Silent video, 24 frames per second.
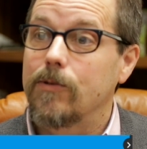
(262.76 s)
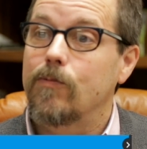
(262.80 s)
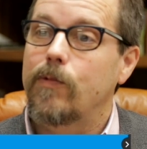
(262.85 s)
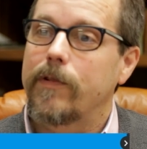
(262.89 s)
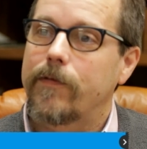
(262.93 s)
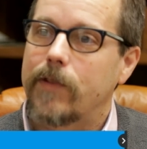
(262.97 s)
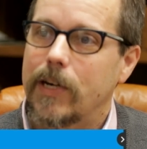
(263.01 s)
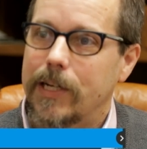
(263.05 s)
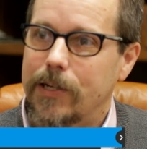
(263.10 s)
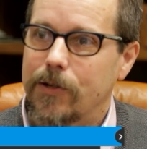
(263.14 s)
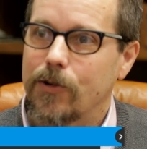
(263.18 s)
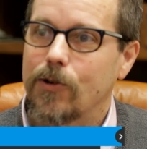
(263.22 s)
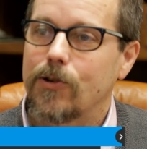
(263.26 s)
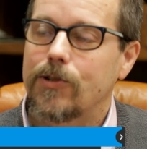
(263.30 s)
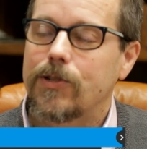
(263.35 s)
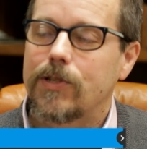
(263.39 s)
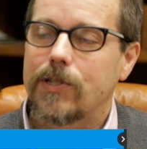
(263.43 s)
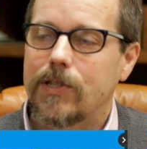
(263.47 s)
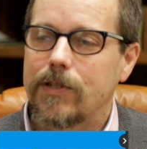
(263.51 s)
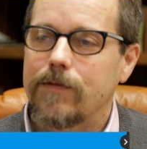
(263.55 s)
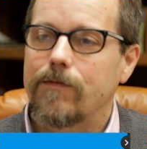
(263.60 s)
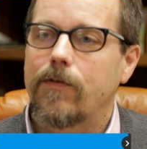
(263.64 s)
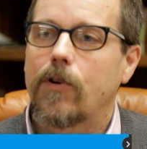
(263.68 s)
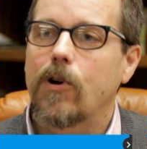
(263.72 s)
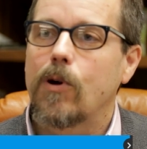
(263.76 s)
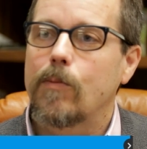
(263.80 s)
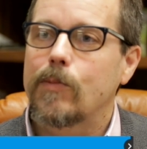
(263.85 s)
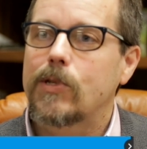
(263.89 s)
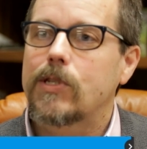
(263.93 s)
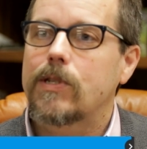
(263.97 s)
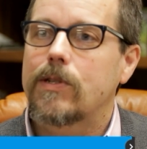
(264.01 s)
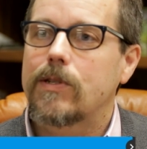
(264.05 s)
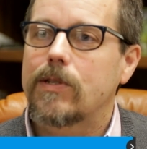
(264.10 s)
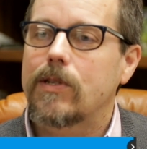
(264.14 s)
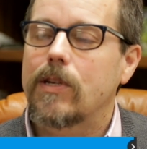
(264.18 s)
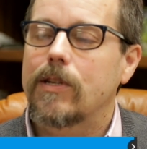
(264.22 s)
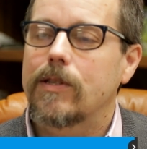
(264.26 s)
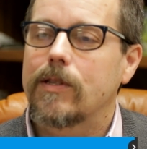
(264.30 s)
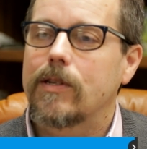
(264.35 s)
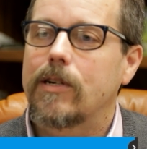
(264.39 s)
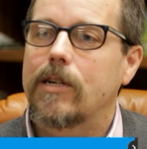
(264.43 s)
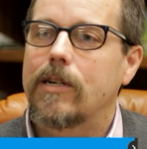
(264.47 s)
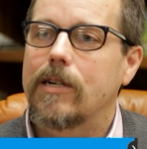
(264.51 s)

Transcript: We've got nurses and pharmacists on the